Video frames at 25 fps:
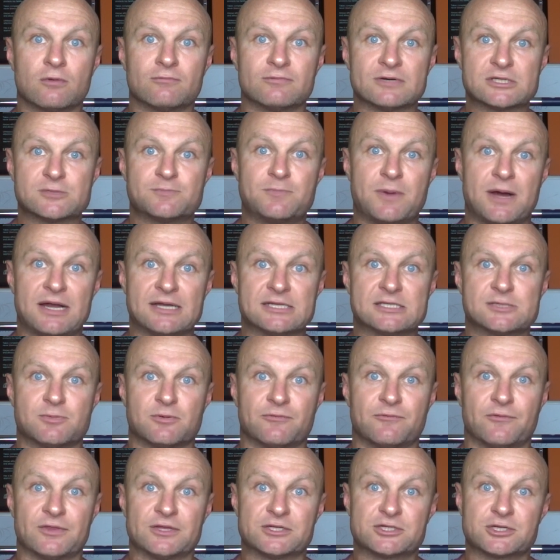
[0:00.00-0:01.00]
are
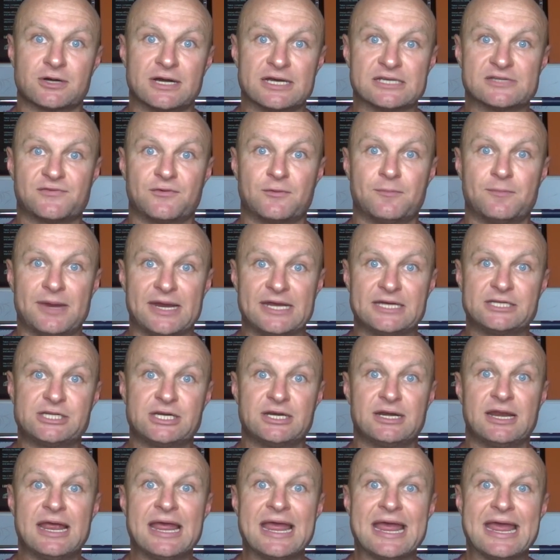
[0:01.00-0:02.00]
responsible for the
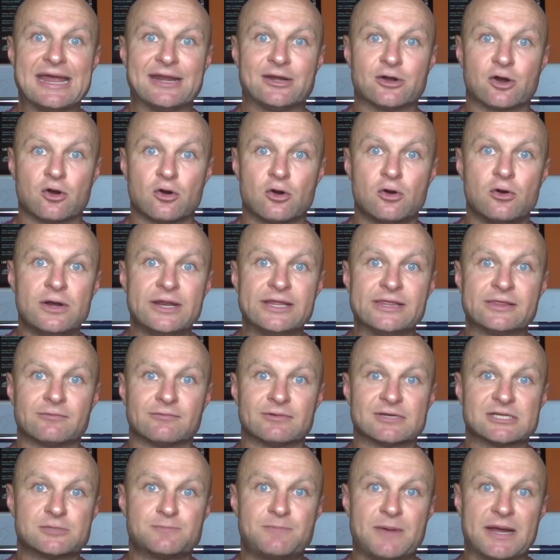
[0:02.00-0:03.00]
transformation and earning the
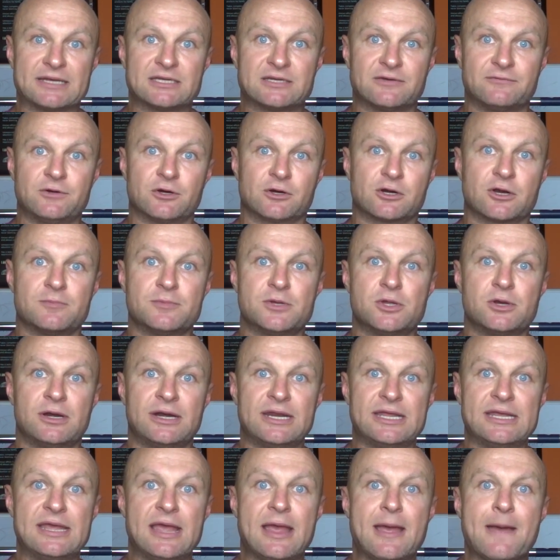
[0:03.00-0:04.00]
respect of your
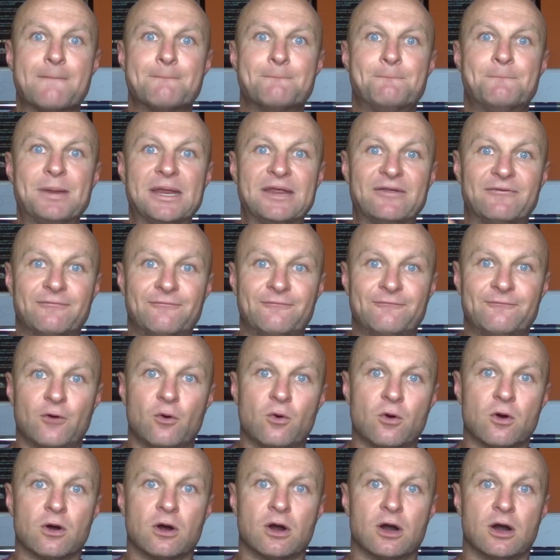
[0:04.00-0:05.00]
community
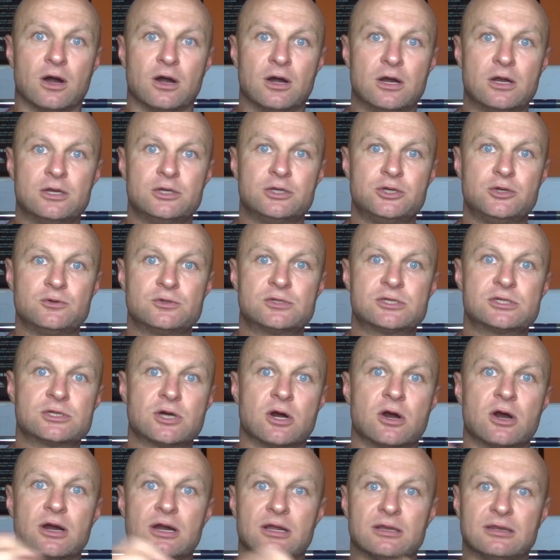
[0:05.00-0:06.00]
before you
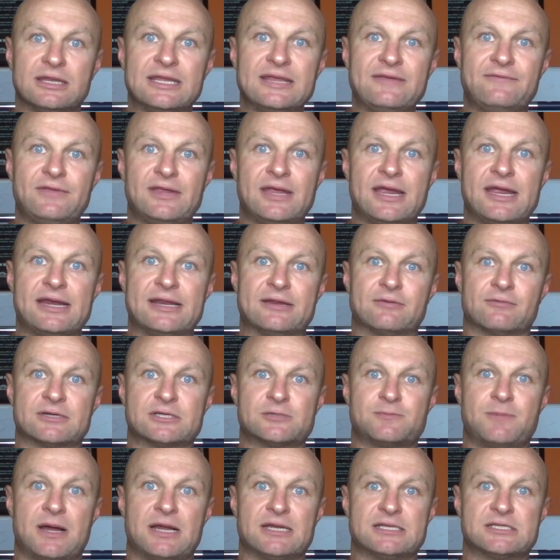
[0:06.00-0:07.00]
start alleviating
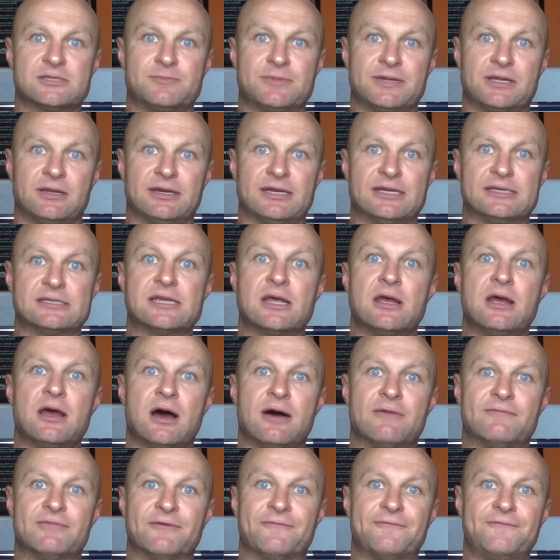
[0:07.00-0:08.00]
responsibilities
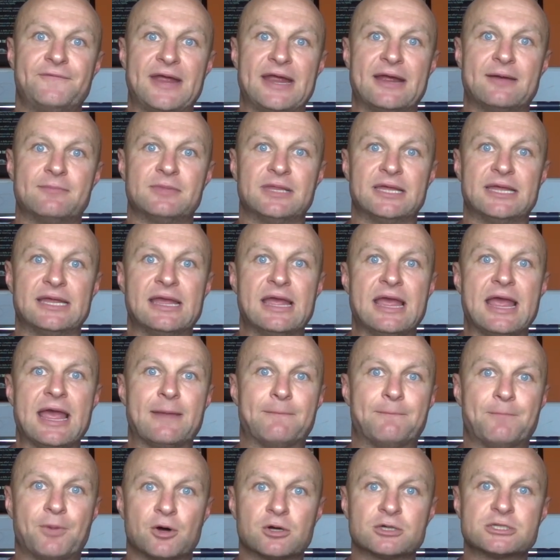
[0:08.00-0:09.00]
of the family
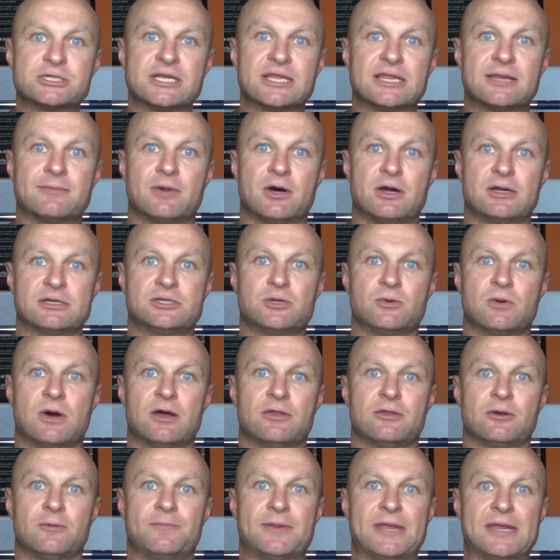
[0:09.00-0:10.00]
and pushing them onto
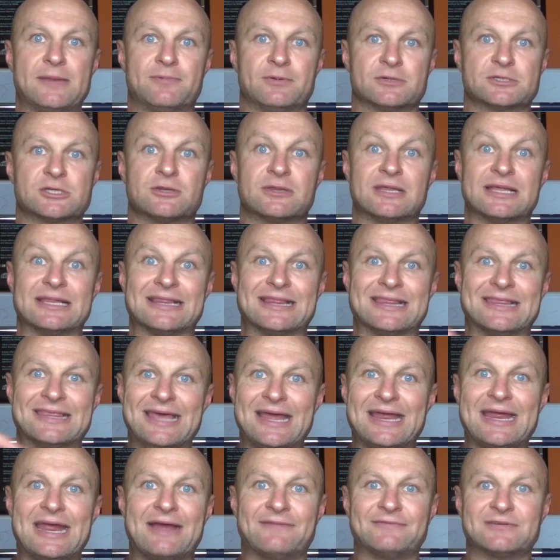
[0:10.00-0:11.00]
other people so that
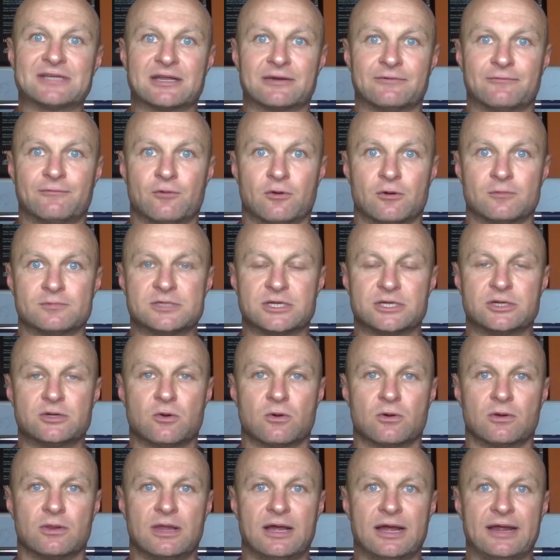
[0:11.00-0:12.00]
they have to conform to
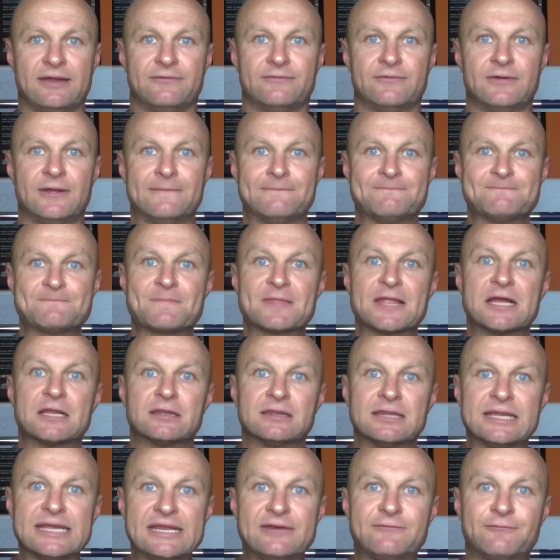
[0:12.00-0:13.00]
your life.
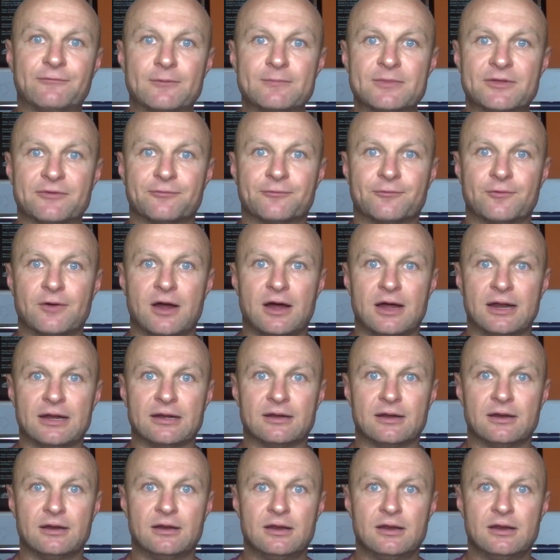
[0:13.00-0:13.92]
Lead from the front.